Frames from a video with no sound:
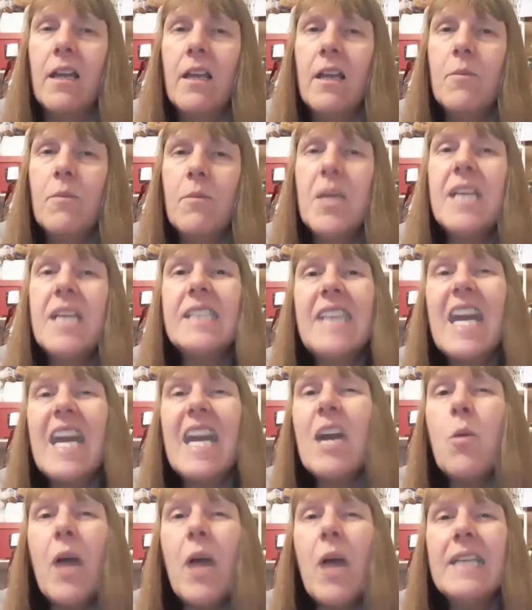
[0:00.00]
because they
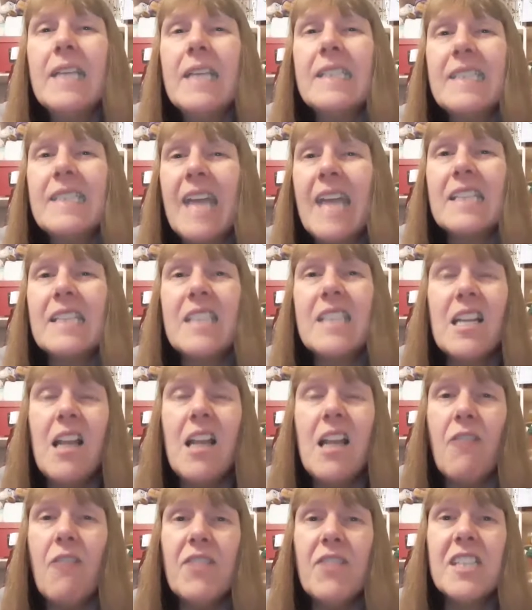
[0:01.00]
equate sex to
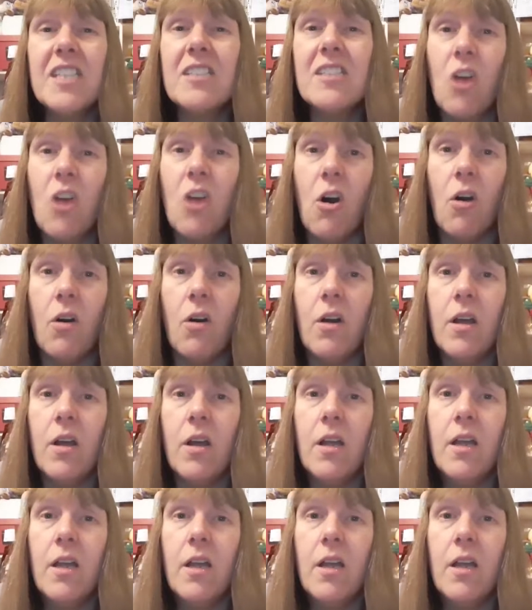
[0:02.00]
love. It's not,